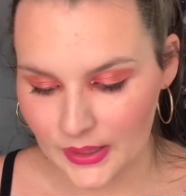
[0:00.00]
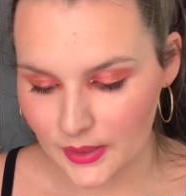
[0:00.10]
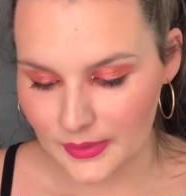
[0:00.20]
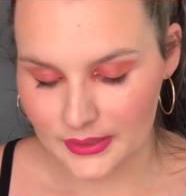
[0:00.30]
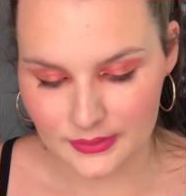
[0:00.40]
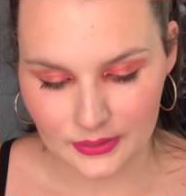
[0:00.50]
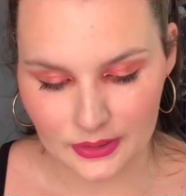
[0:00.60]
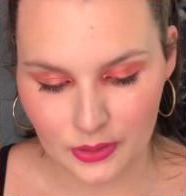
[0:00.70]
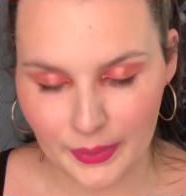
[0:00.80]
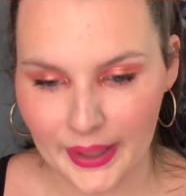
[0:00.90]
I mean, it's a
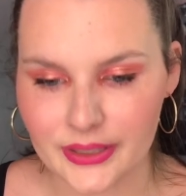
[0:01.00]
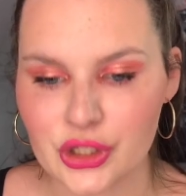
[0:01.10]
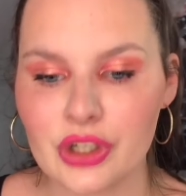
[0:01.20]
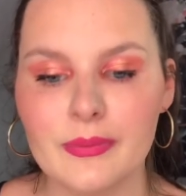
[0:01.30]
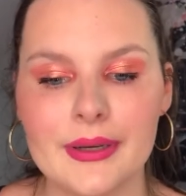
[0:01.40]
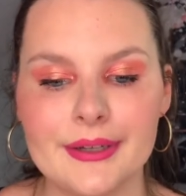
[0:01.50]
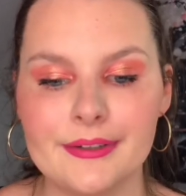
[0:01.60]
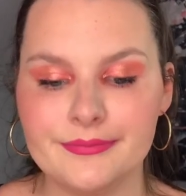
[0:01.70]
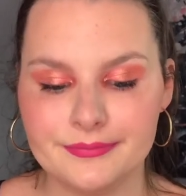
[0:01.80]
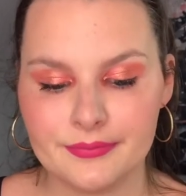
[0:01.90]
little patchy,
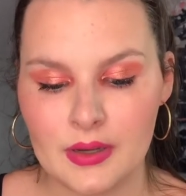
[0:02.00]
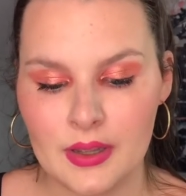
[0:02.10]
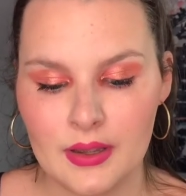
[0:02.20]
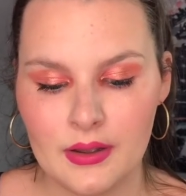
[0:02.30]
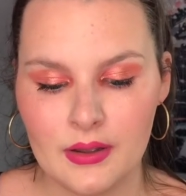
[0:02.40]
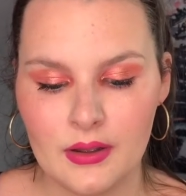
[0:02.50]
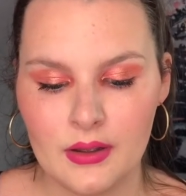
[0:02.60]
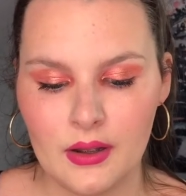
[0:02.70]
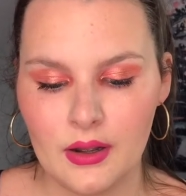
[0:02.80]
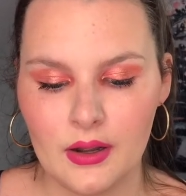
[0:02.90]
but
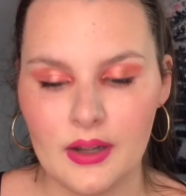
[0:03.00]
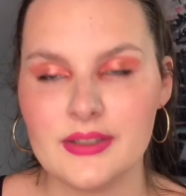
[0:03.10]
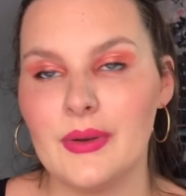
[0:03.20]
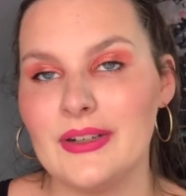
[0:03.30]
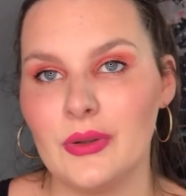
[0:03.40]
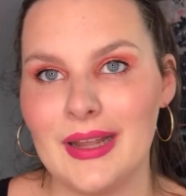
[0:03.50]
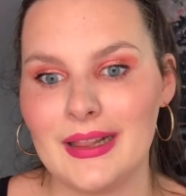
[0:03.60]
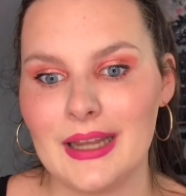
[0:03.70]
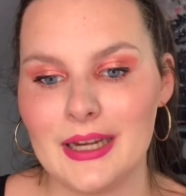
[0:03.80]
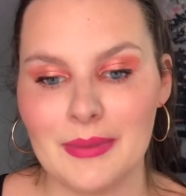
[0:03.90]
also I don't like
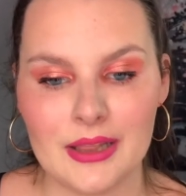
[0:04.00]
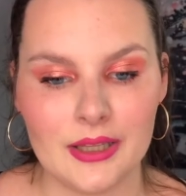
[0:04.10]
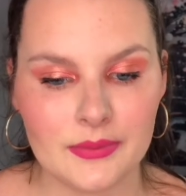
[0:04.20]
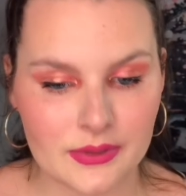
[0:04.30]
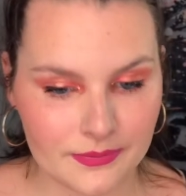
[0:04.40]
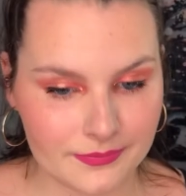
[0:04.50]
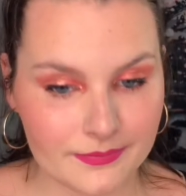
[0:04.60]
lining my lips.